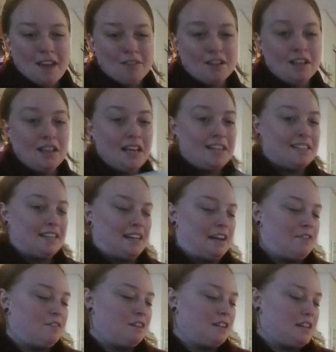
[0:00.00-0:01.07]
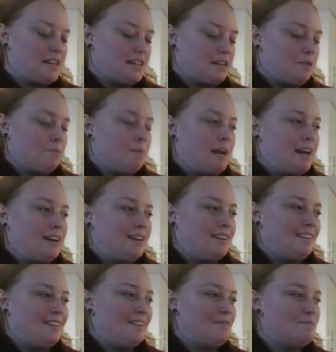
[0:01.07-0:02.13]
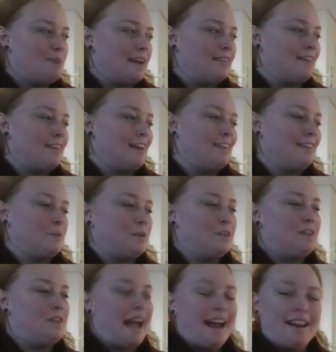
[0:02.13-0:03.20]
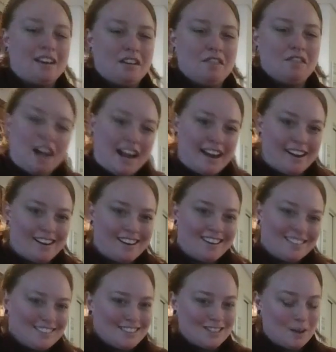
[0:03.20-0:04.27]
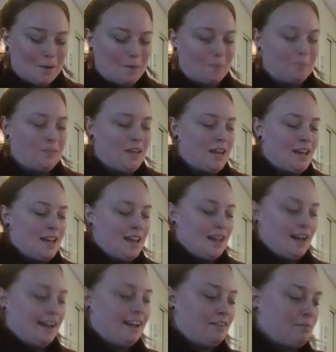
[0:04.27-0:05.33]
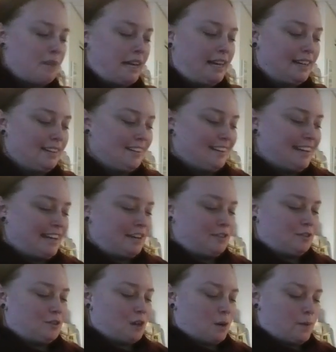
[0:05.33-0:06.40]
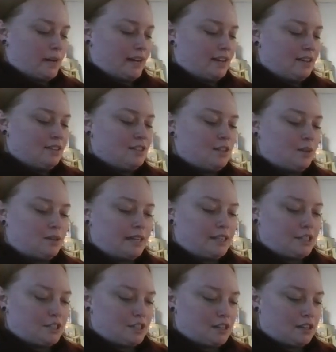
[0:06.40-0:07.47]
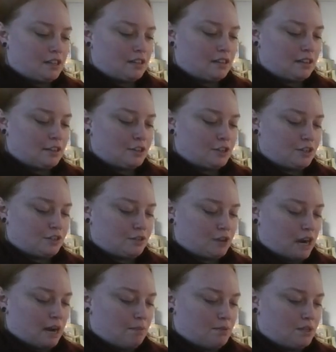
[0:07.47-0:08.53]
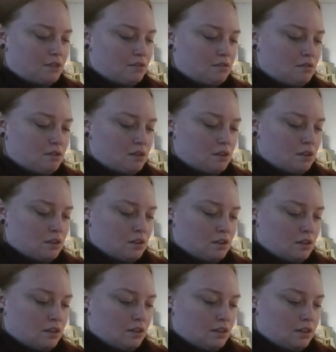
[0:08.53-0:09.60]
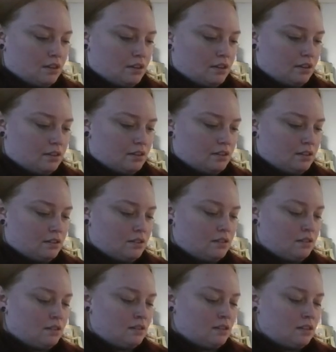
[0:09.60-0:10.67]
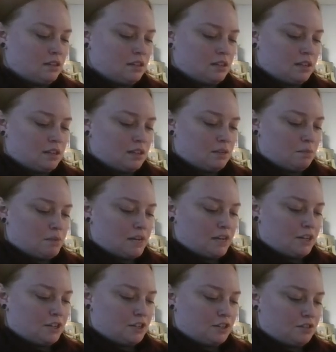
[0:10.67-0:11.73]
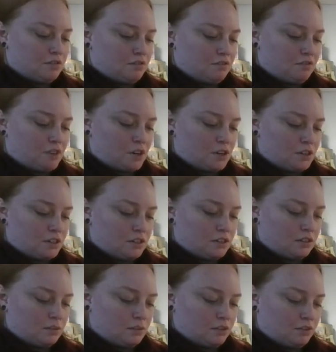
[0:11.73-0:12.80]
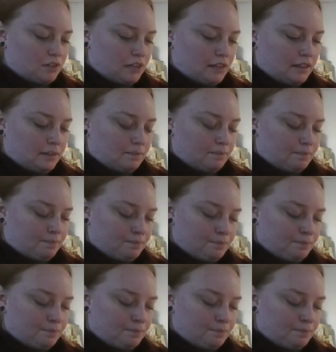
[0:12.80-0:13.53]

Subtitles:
really liked it. I feel like back then they would have had a fire, so I have my candle going. So I should have grabbed the pages first. Let me find them.